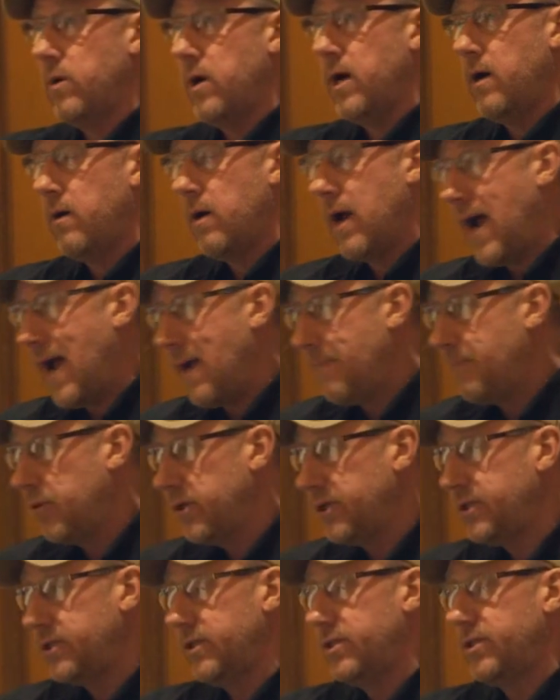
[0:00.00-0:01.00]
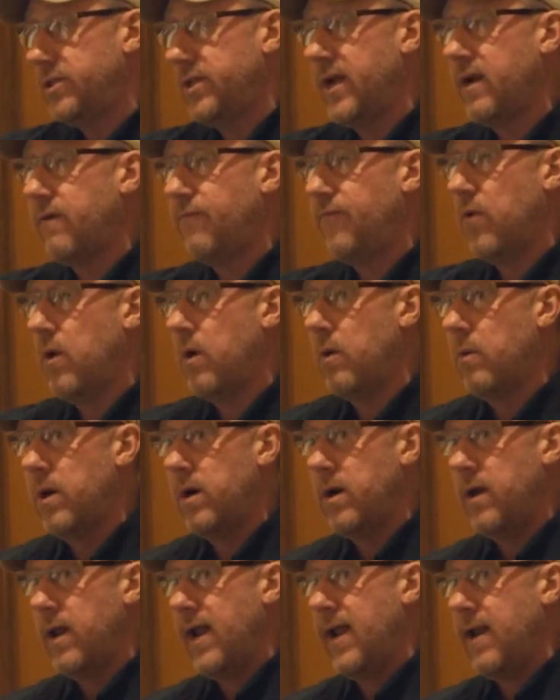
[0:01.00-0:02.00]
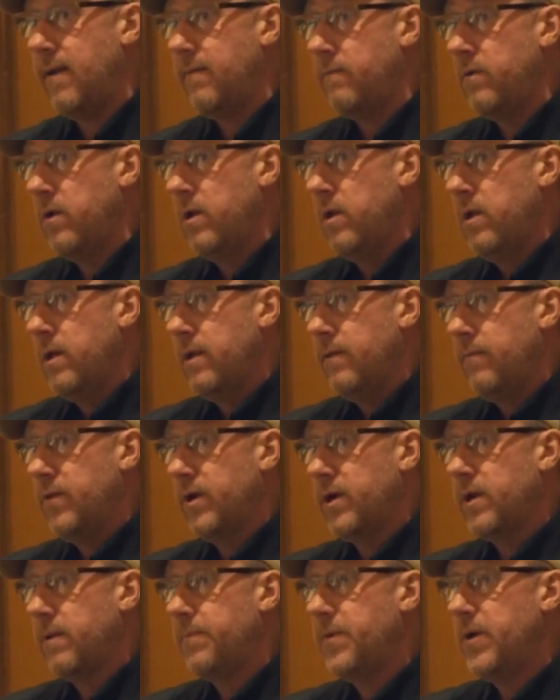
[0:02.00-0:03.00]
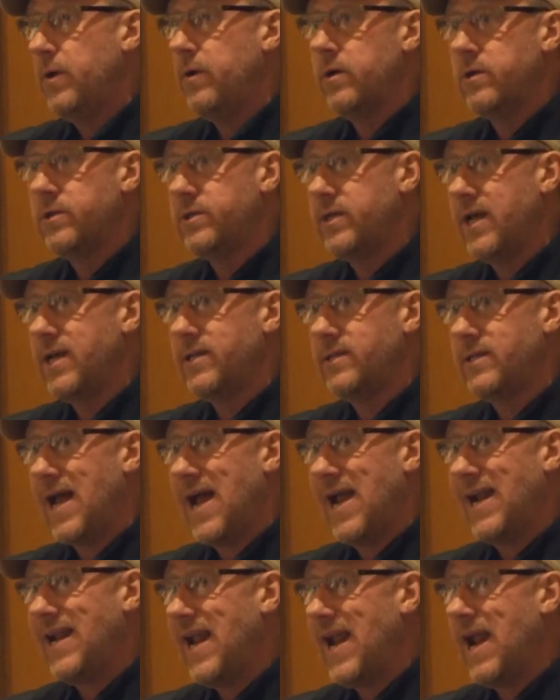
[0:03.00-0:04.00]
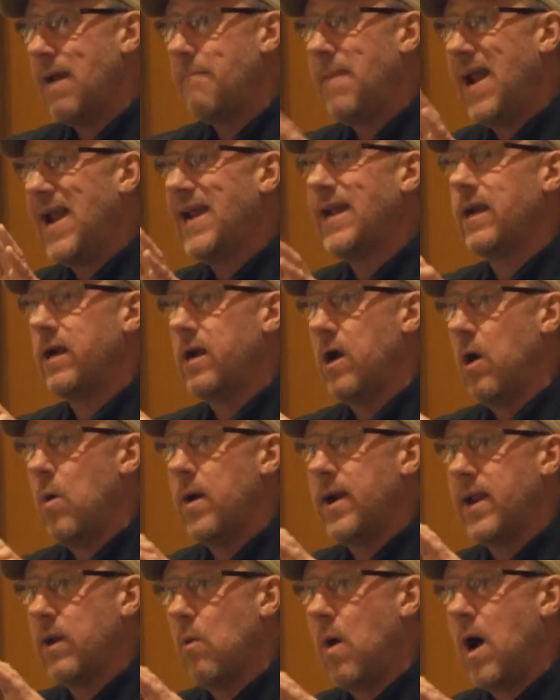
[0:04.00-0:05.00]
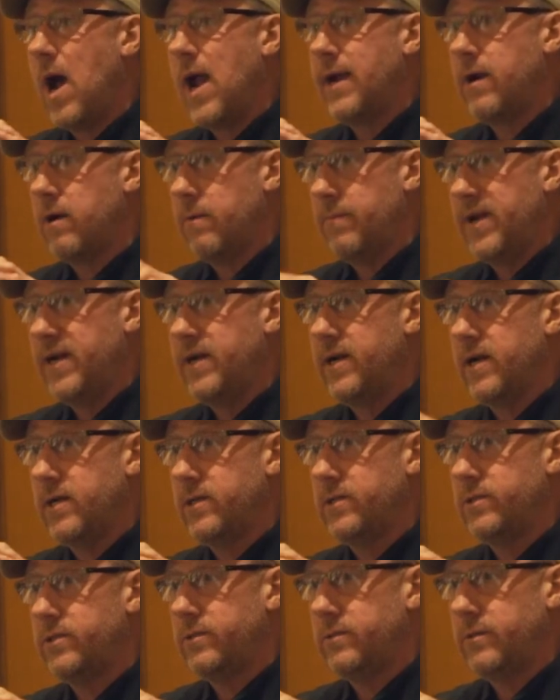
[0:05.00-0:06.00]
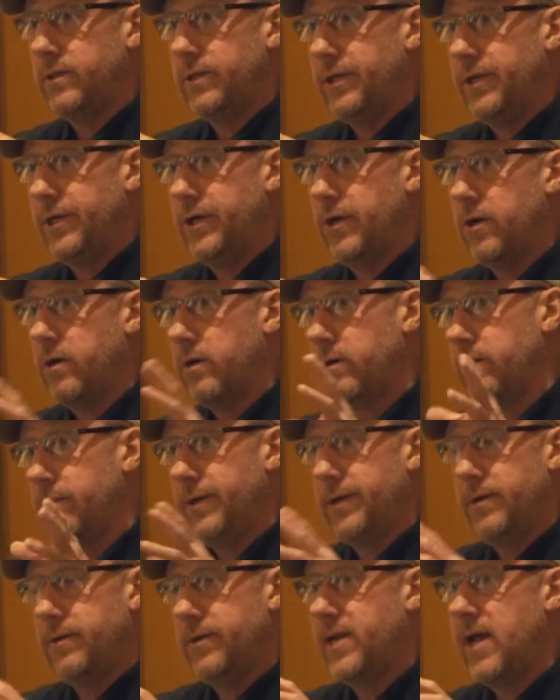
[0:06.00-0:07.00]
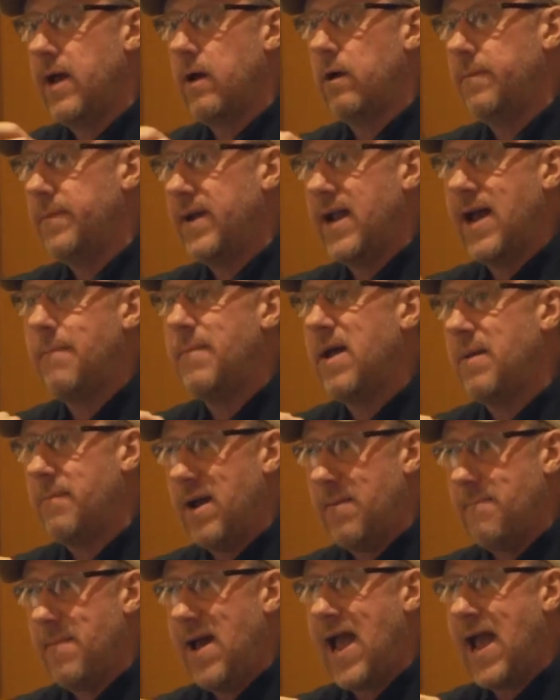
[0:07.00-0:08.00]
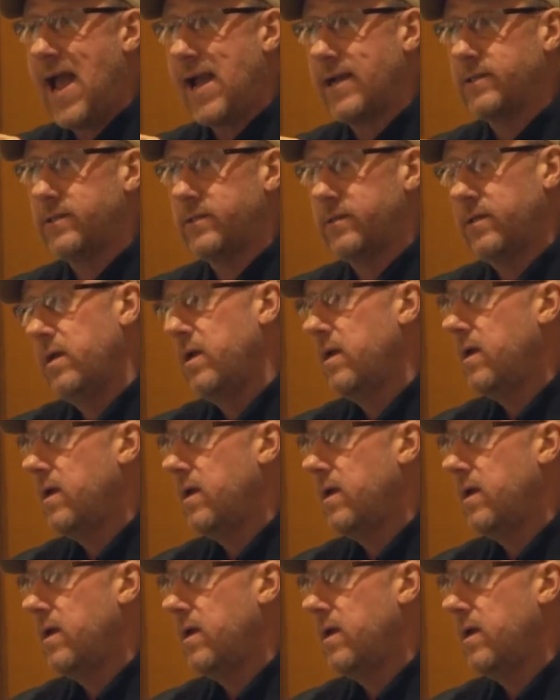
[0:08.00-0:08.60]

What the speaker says: where I push the stick forward and the computer says, I can't make it go any wider because you're telling me I'm at my max.